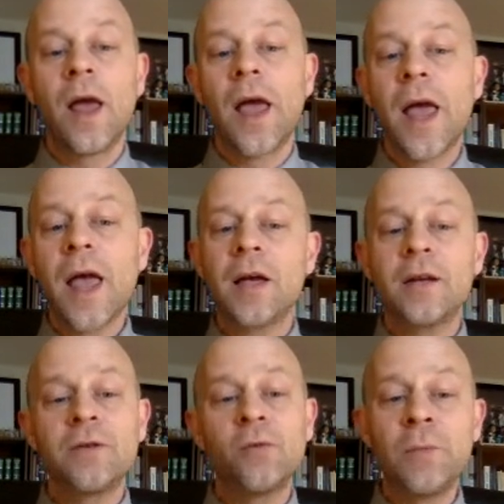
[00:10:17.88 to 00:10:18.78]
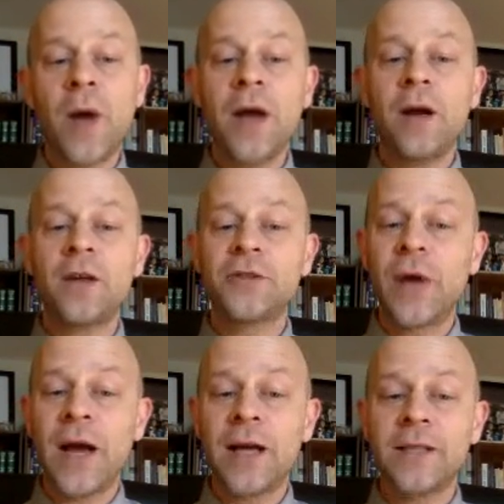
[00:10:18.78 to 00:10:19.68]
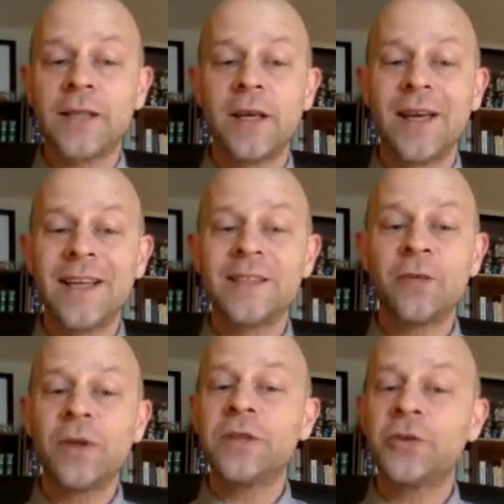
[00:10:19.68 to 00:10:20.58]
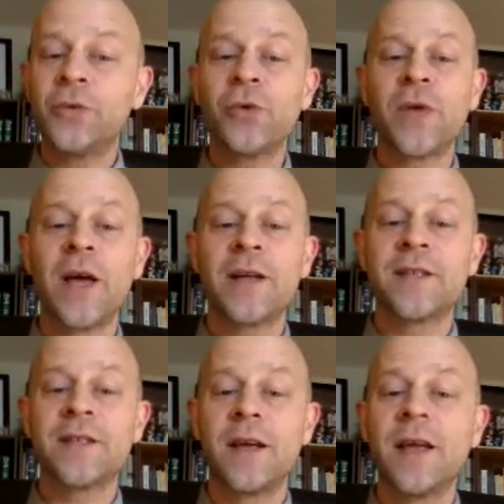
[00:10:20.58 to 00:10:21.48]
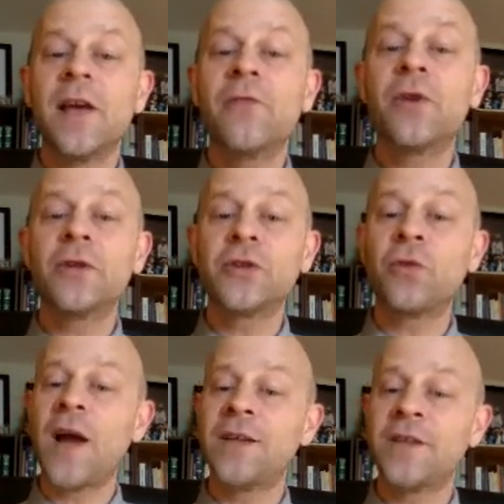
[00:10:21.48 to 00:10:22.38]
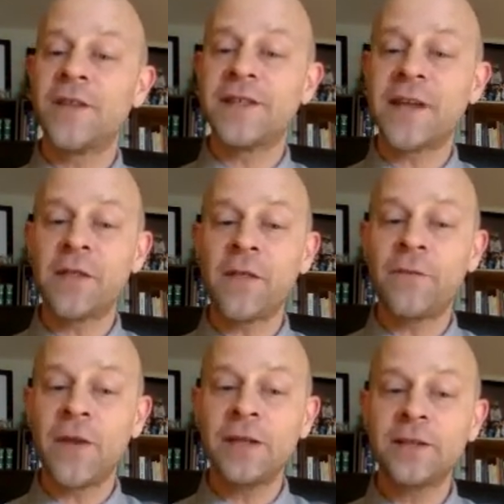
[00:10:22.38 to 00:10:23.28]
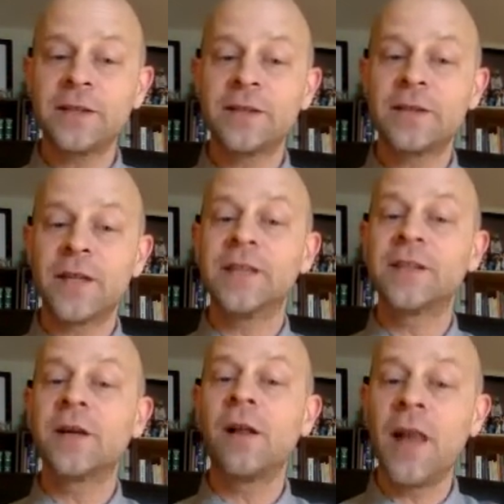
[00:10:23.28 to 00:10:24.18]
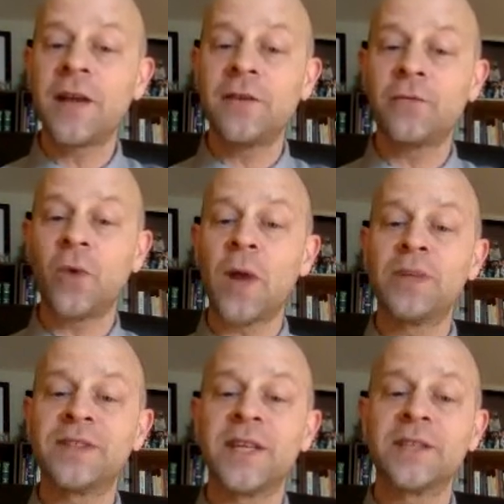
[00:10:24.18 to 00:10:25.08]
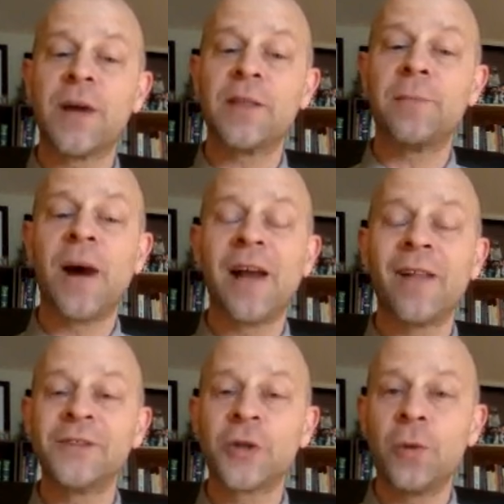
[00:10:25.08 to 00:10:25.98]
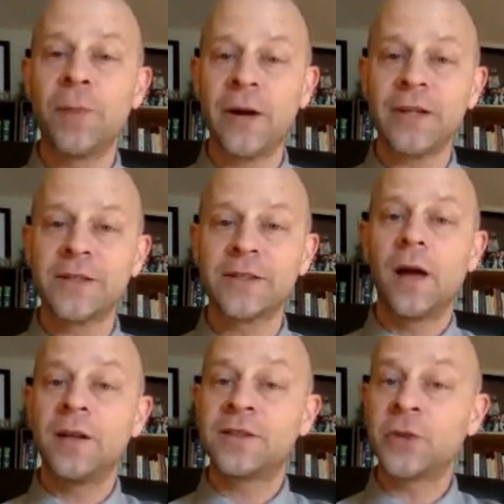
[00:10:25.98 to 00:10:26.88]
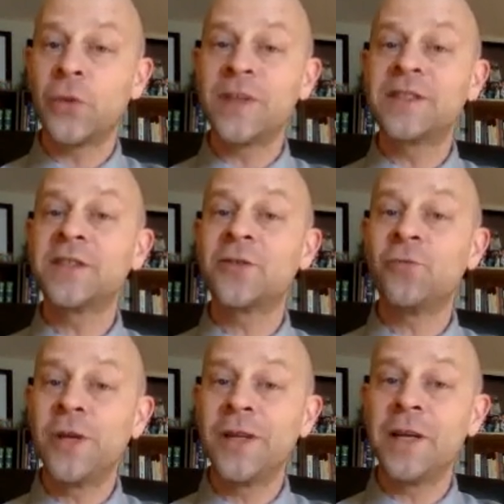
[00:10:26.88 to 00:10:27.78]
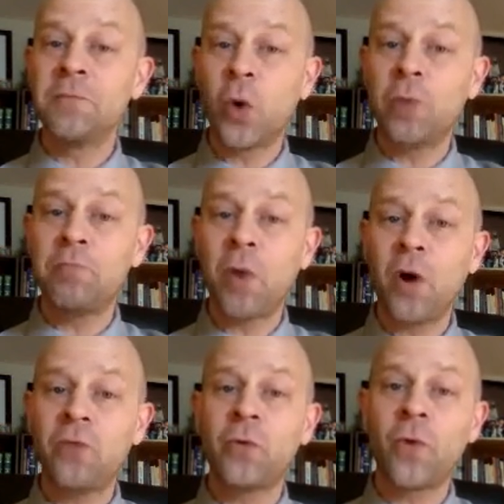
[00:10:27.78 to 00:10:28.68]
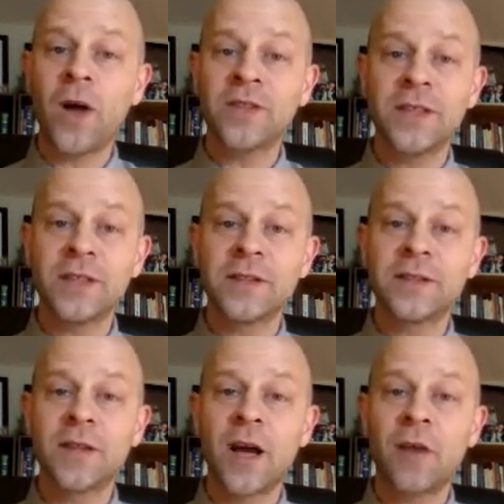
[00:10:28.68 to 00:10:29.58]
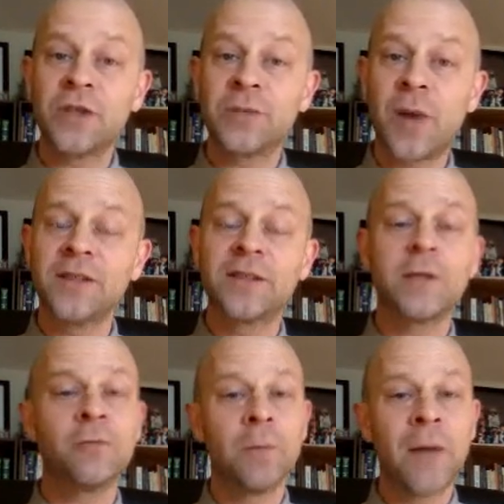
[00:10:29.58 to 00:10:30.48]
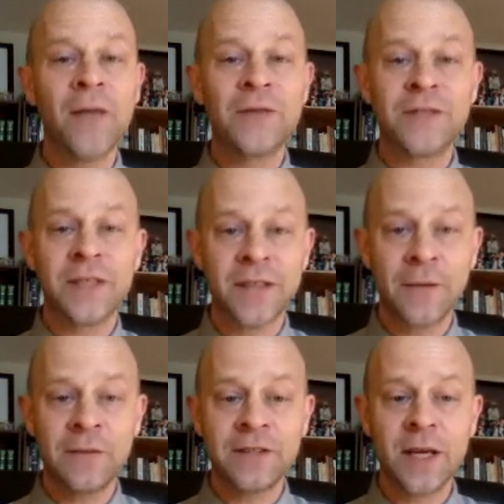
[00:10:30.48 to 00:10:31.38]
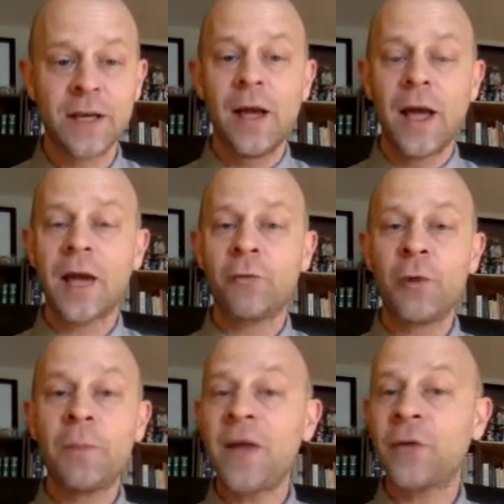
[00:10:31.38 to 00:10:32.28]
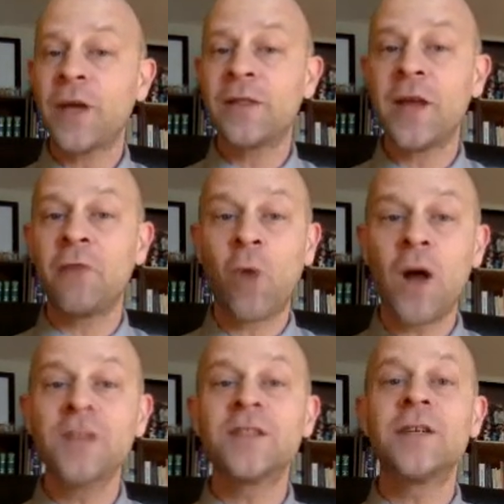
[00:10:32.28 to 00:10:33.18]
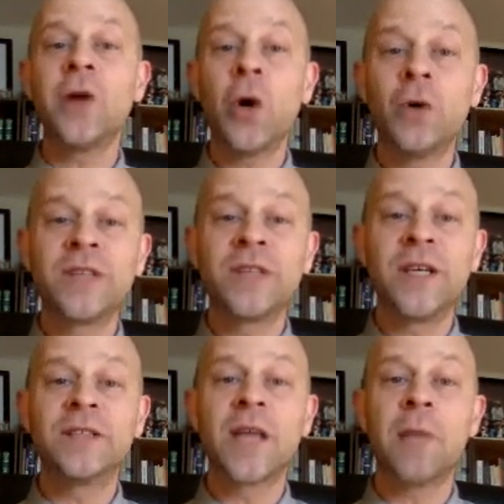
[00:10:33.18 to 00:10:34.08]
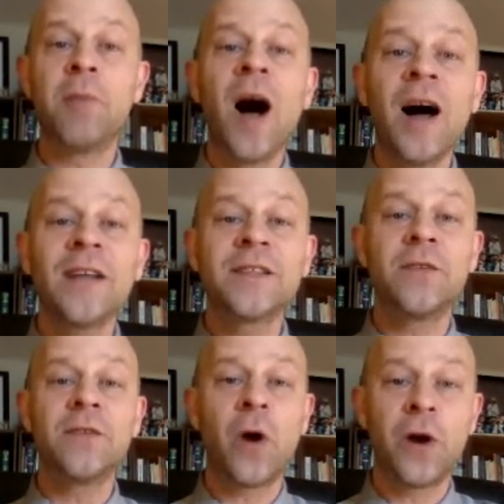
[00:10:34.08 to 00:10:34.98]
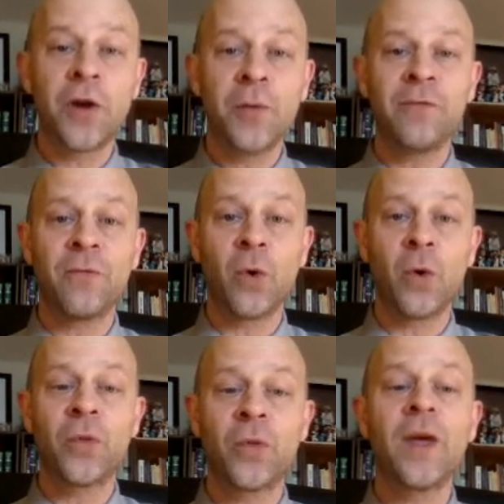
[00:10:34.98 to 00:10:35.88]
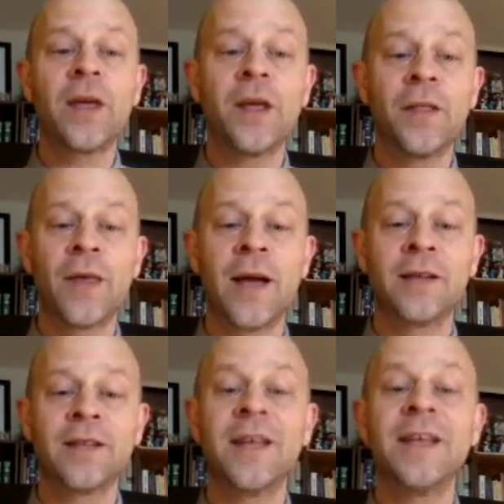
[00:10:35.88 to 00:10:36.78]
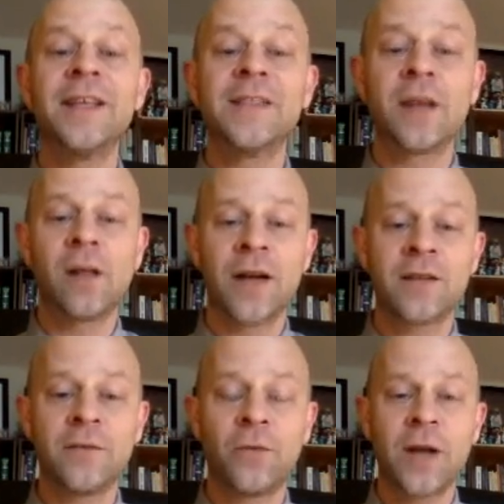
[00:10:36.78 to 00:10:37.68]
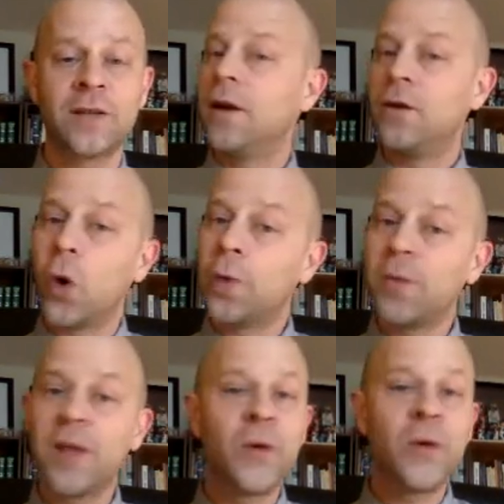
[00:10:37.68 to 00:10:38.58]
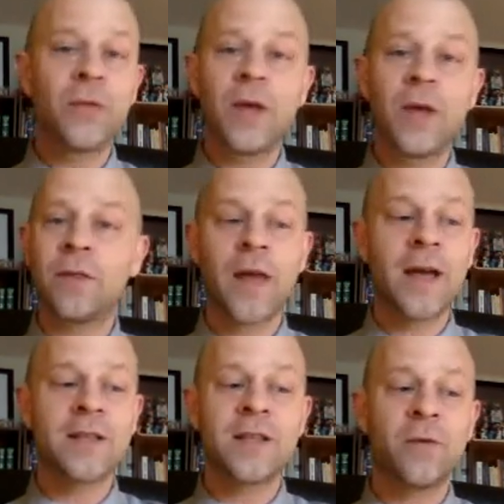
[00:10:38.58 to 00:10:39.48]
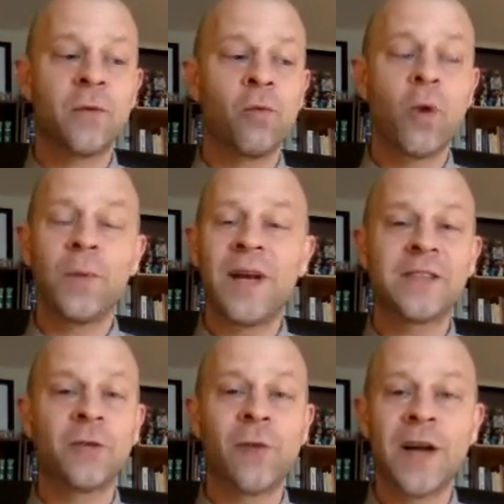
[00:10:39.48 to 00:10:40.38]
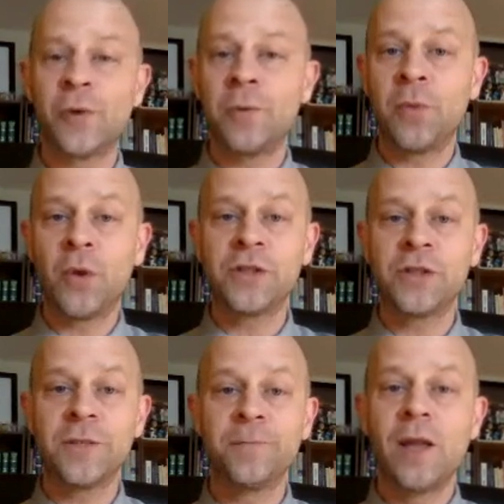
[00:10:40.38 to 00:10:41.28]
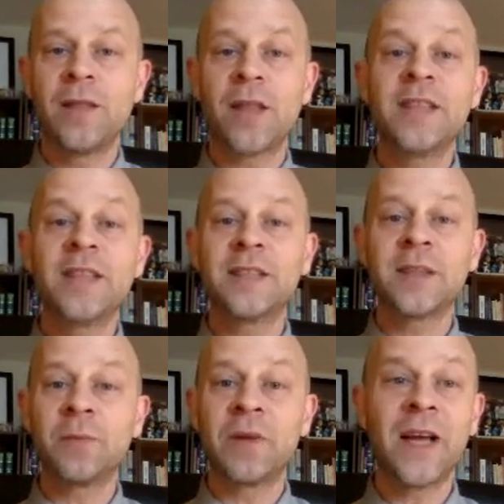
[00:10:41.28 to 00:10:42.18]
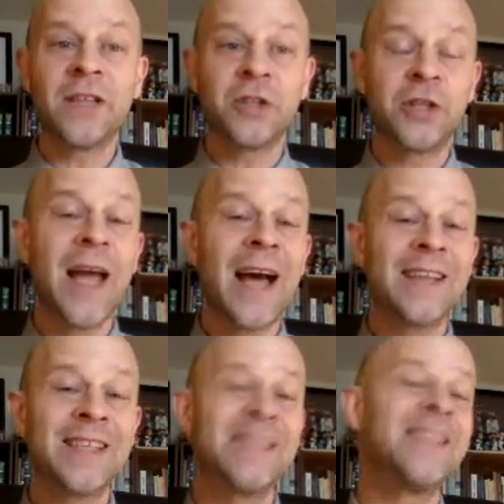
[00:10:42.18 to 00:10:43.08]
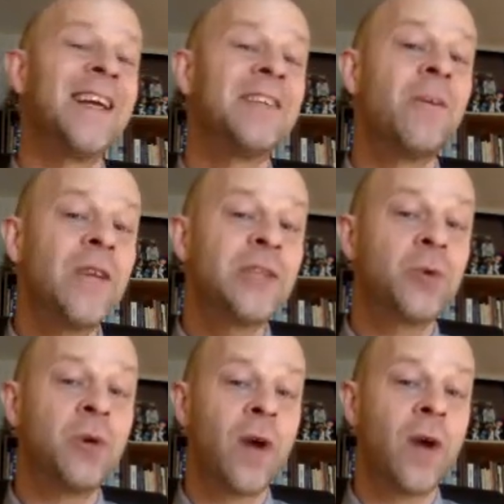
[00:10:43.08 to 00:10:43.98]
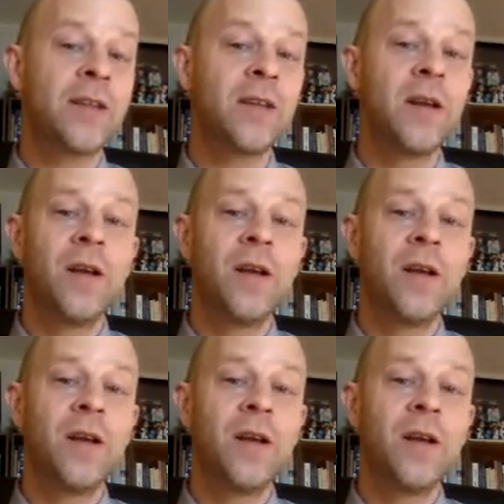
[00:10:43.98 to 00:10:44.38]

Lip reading: And we might also ask, is it really true that if there's a right to the death of the fetus, then it's a collective right possessed by the biological parents? And so this is a really important part for Rosnan's response to what Matheson and Davis say. And we might think that Rosnan owes us a positive argument for thinking that it is a collective right. Normally, we think that if a woman has a right to abortion, that this is something that she has as an individual right.